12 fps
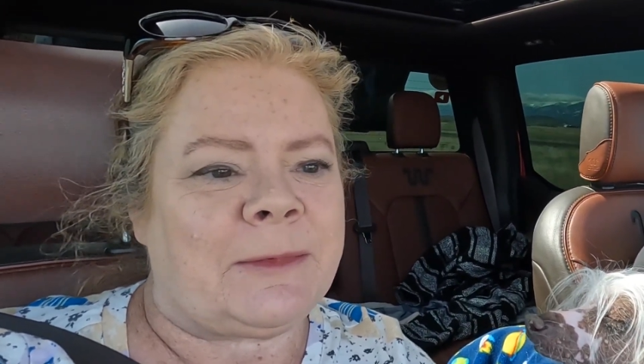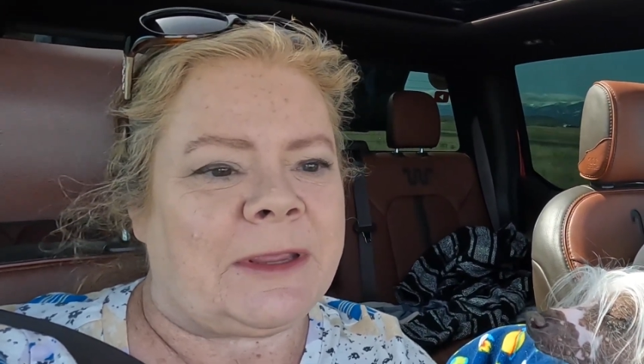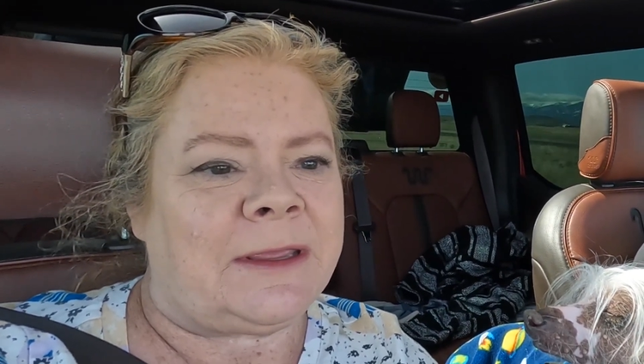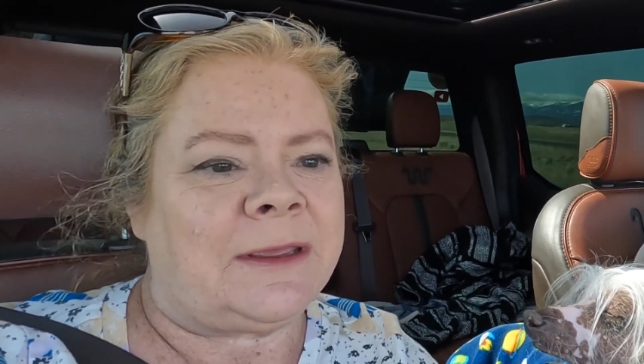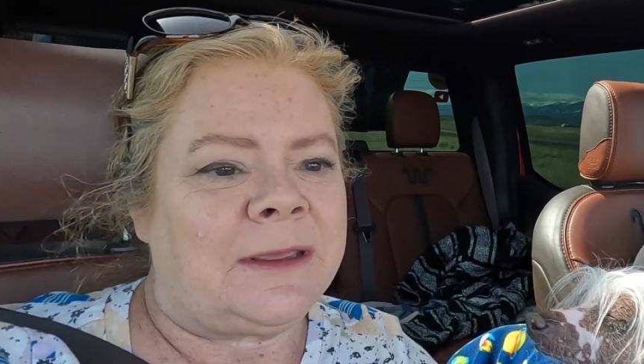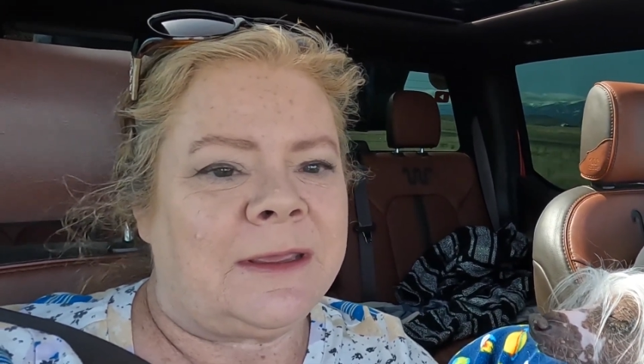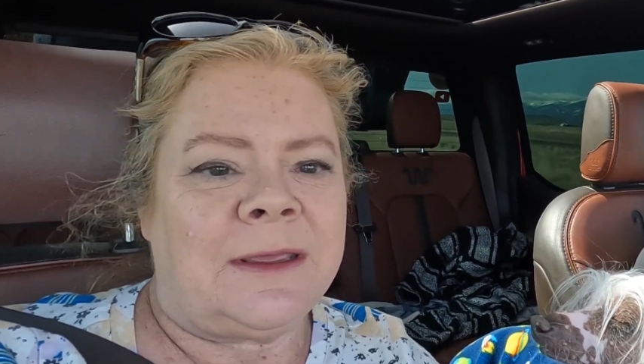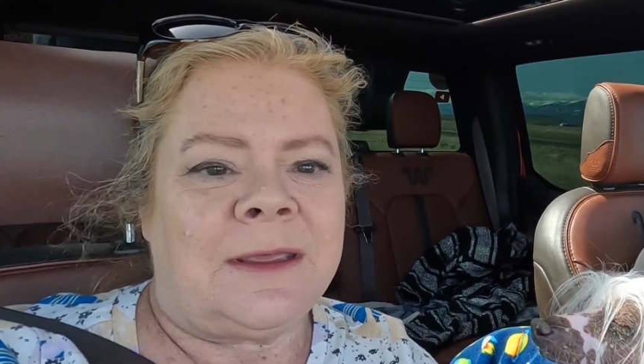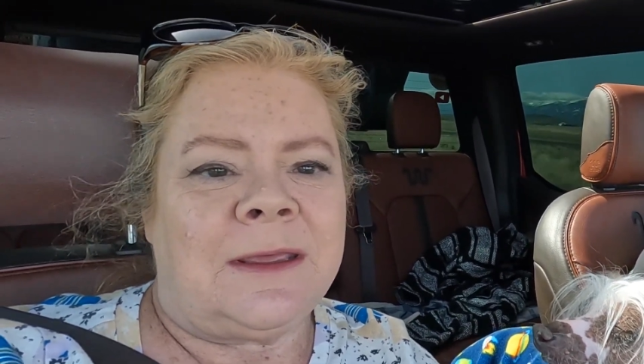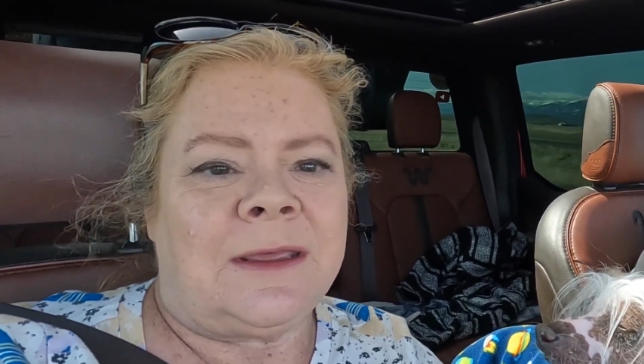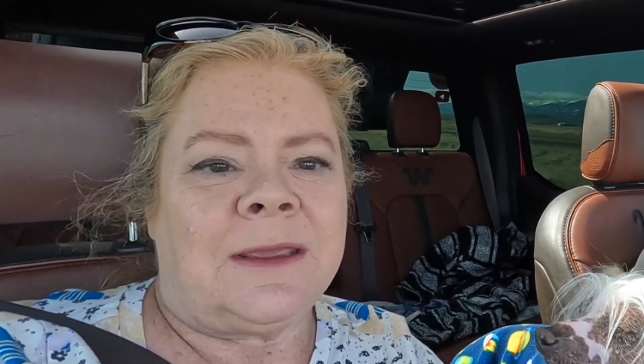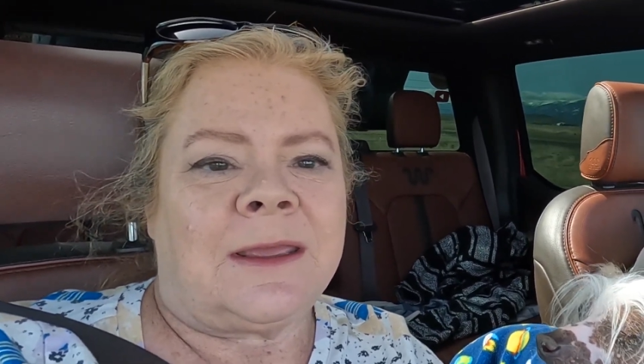We
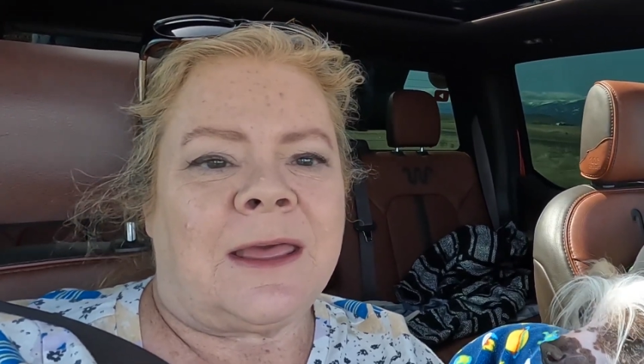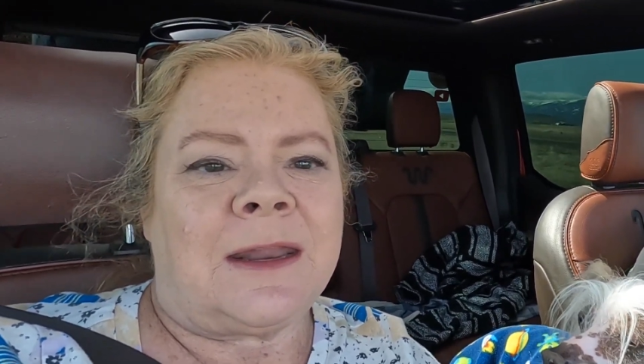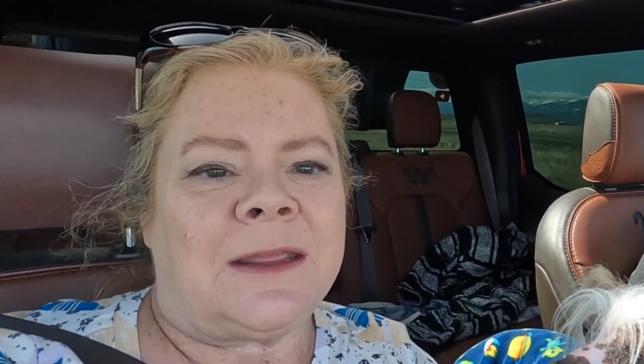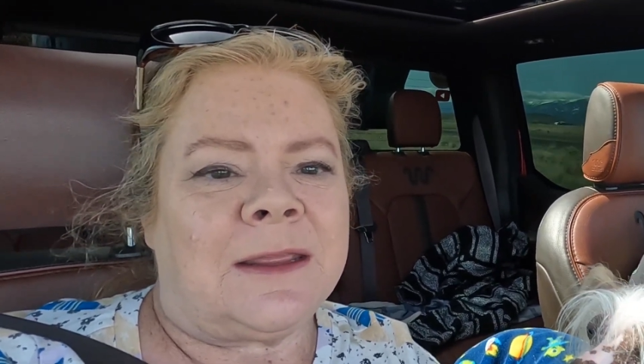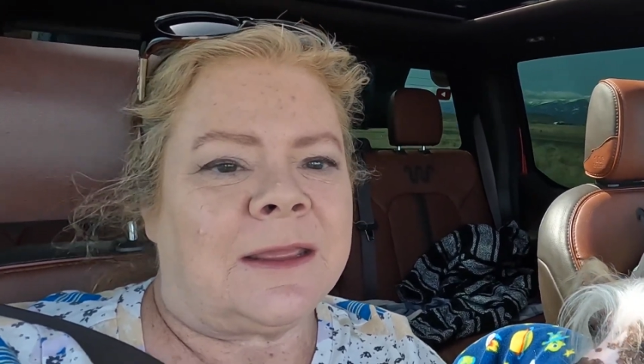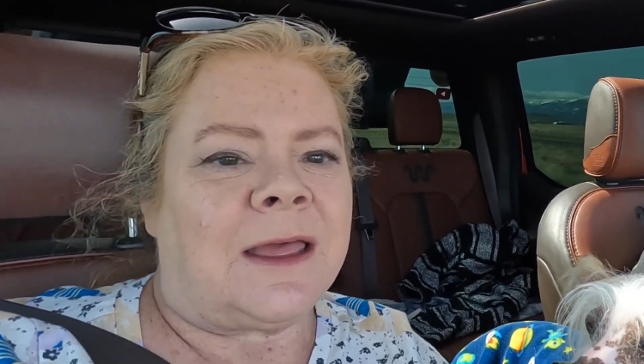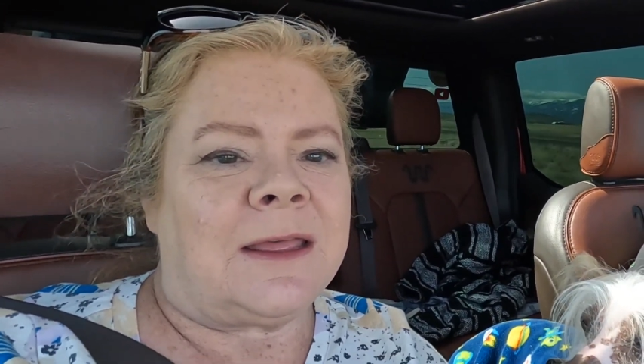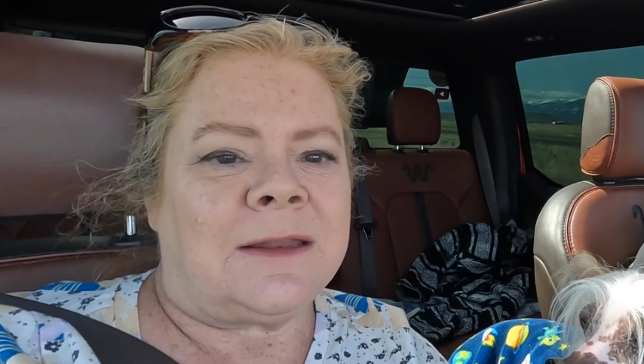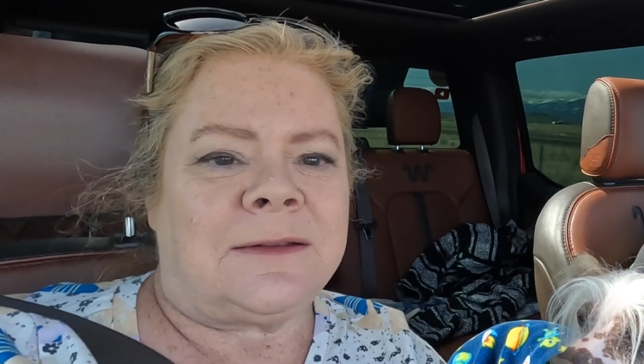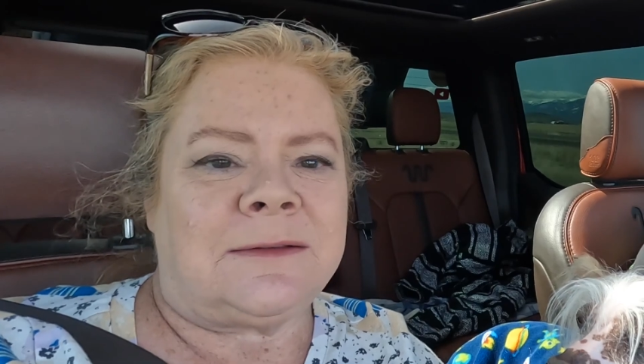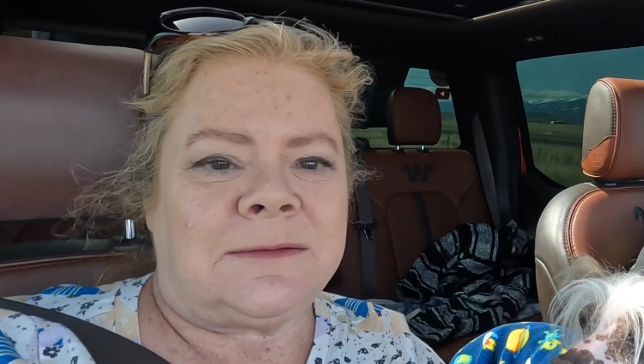kind of got